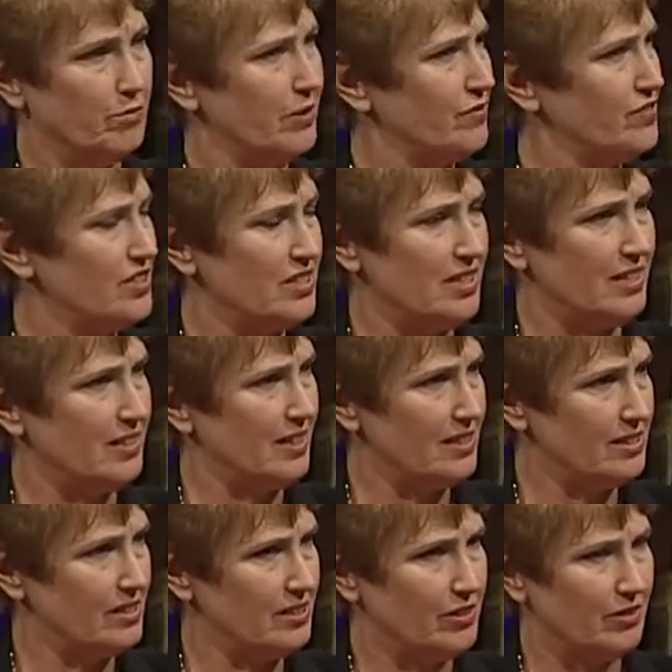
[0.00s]
we've seen
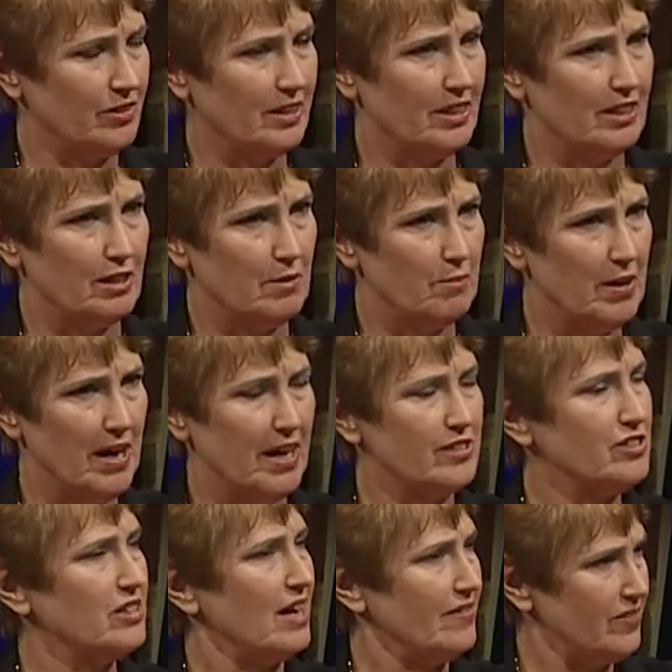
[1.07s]
necessarily in the
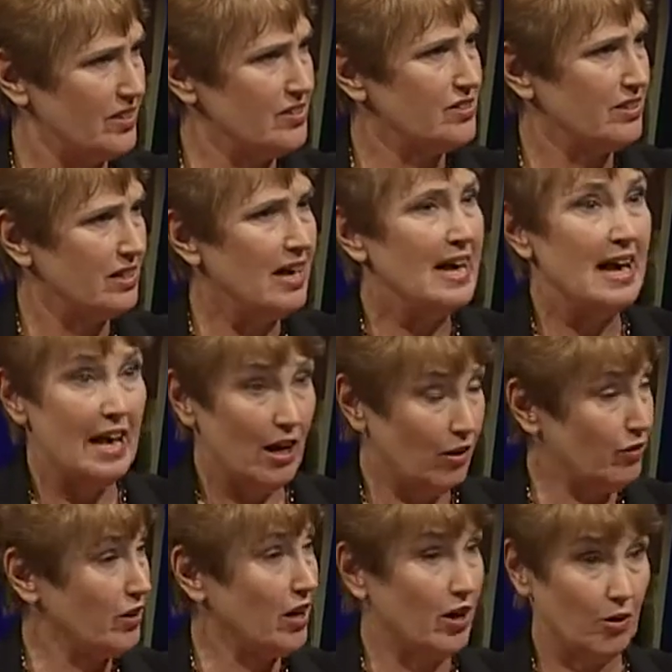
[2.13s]
past, this
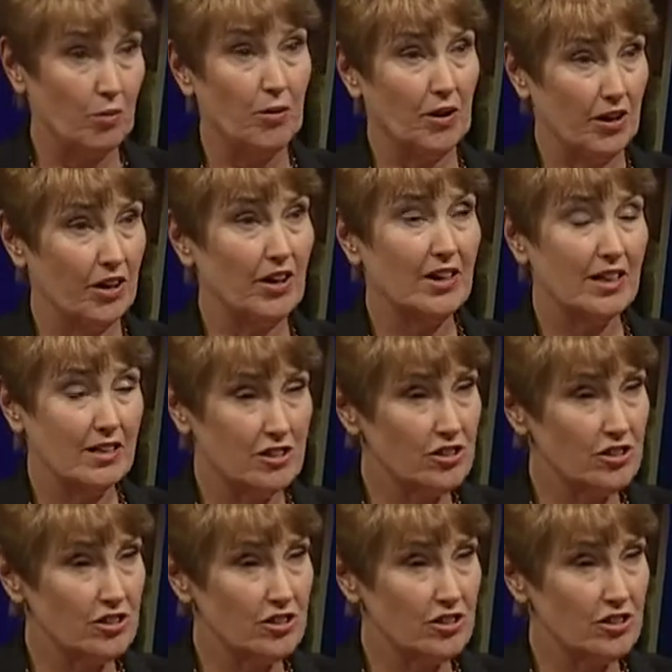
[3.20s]
healthcare worker. Can you